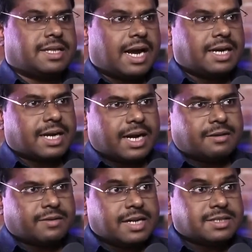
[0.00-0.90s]
And that
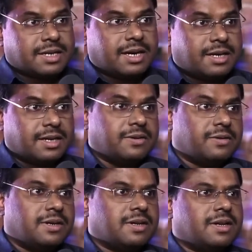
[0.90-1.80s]
kind of culture
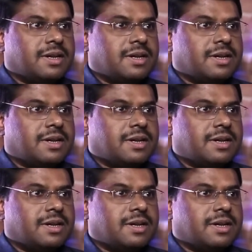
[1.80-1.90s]
continued.